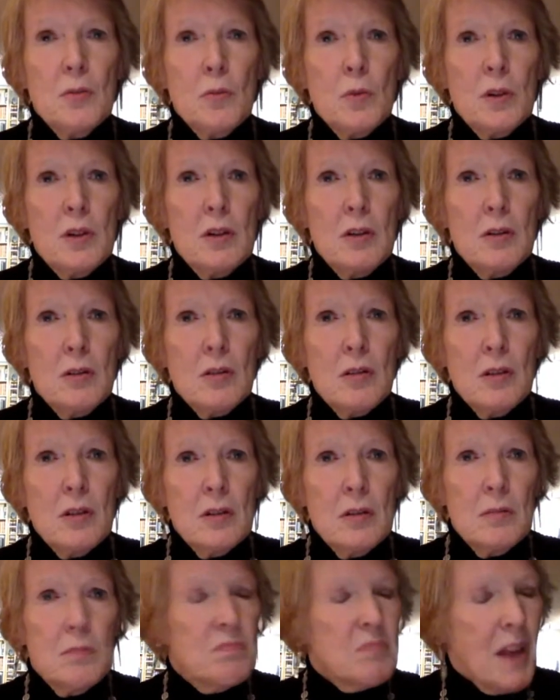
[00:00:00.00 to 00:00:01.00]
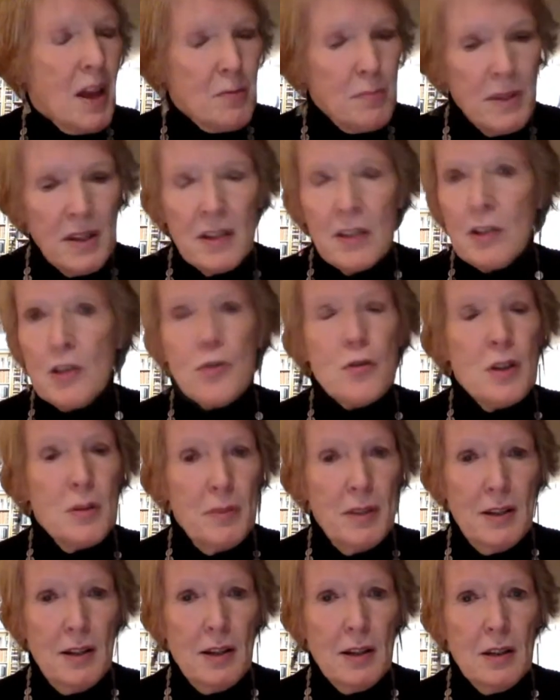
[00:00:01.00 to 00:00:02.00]
world have been
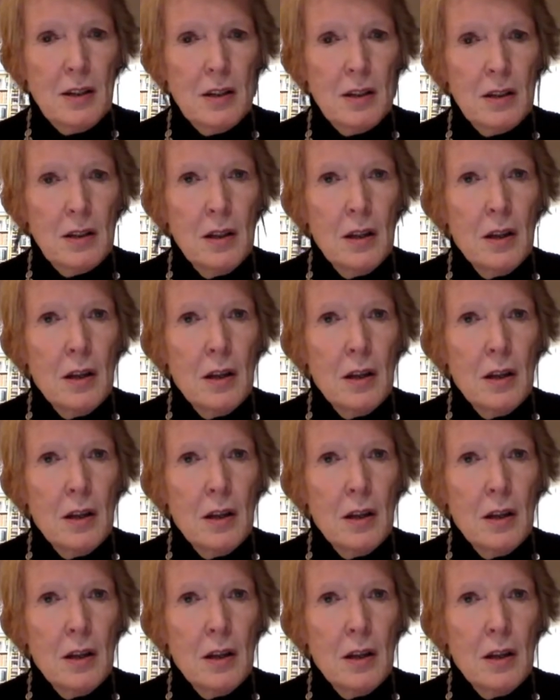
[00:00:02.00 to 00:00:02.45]
extremely lucky.